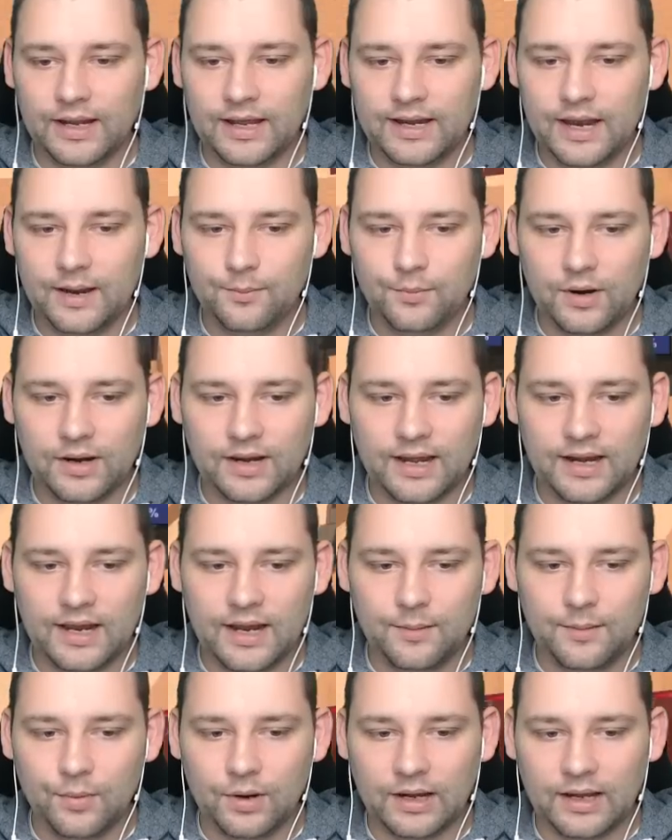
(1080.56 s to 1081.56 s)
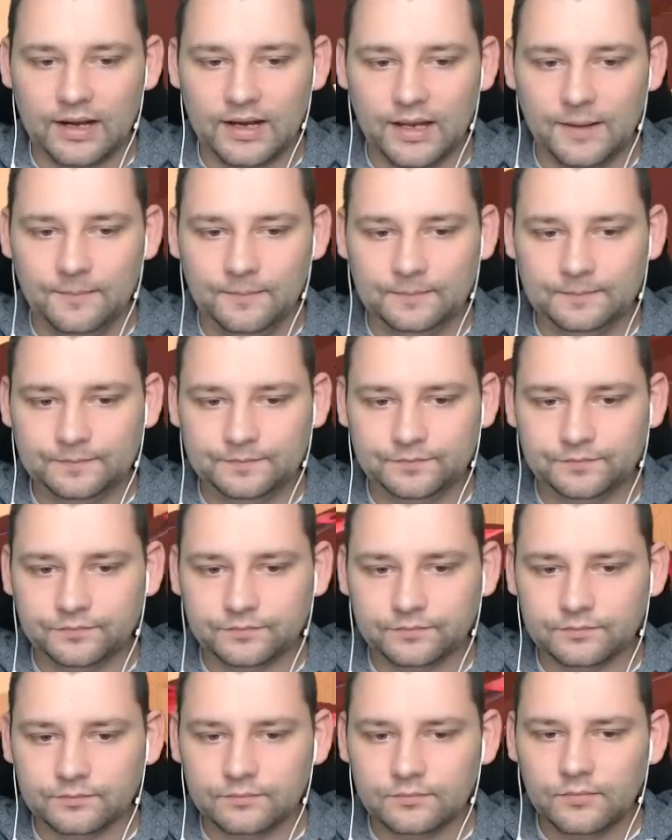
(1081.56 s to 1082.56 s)
it in, bring it in, bring it in.
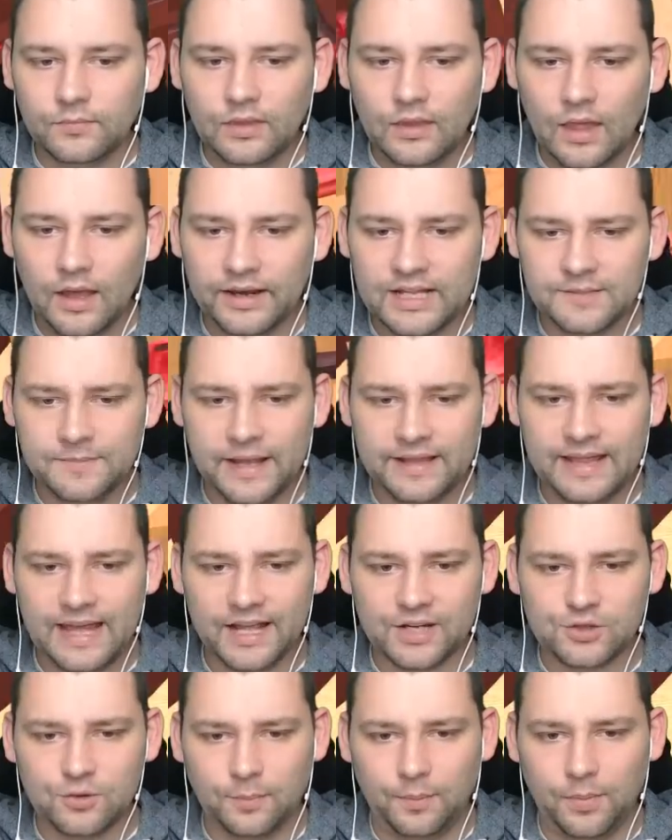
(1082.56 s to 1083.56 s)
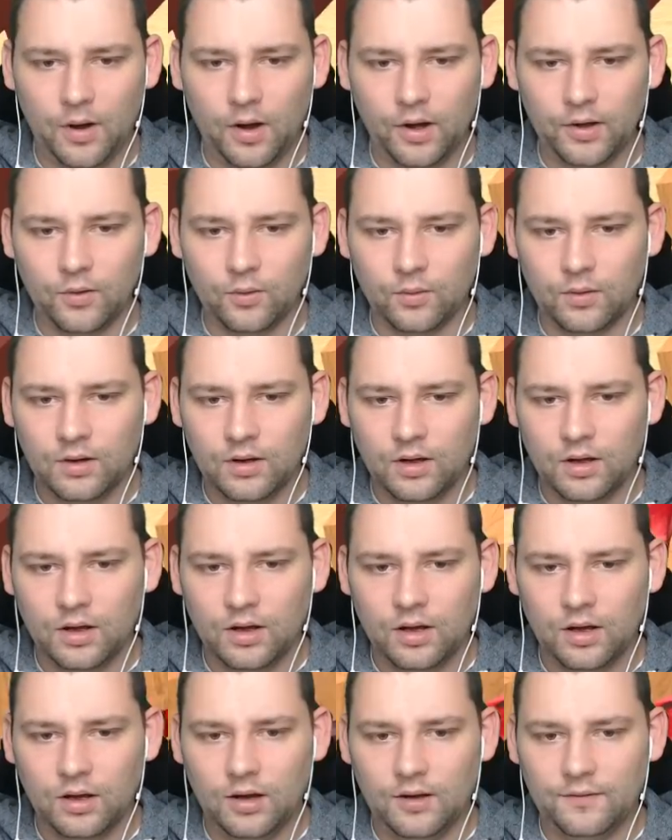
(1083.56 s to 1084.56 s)
I need to make the actual pile
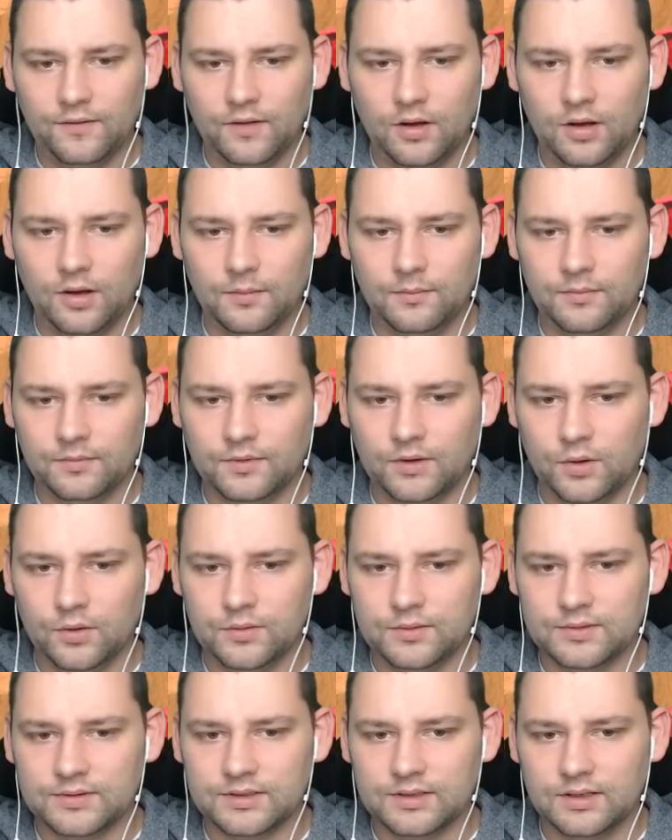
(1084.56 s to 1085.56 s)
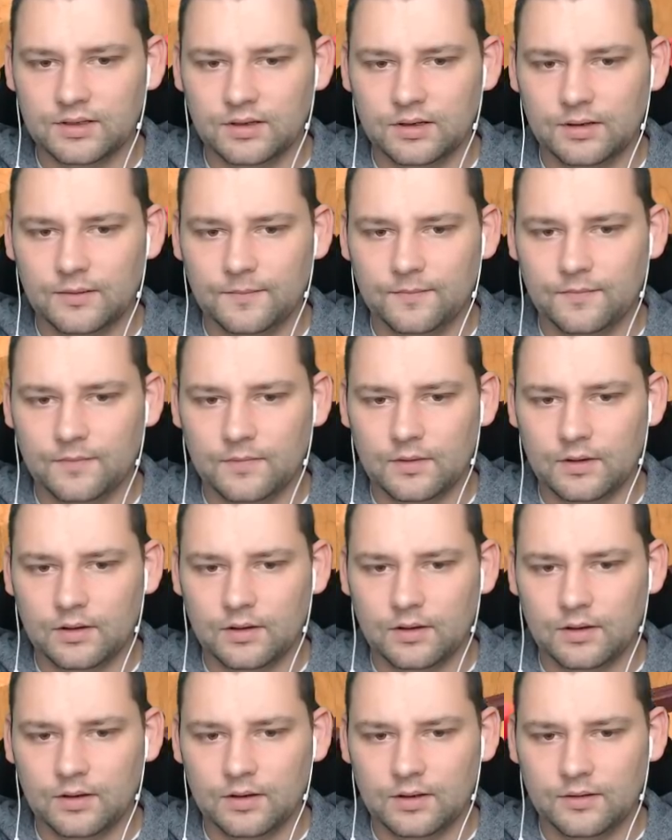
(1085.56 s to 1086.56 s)
of um, those
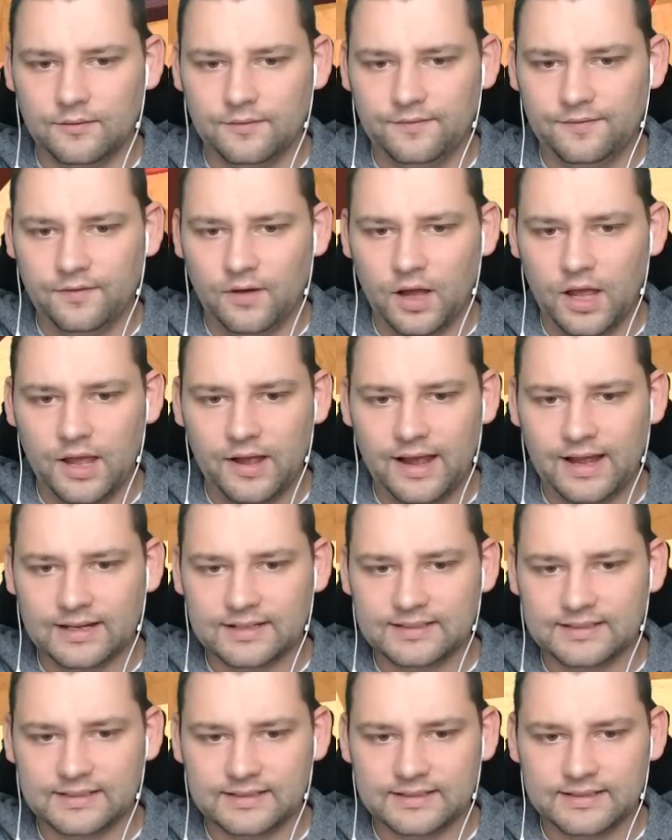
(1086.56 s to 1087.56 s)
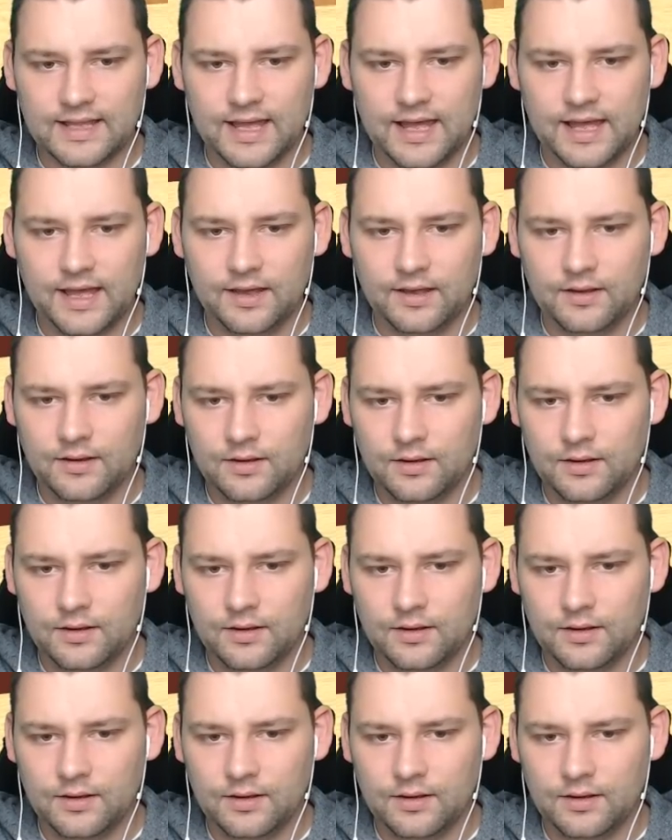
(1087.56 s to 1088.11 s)
fire axes there.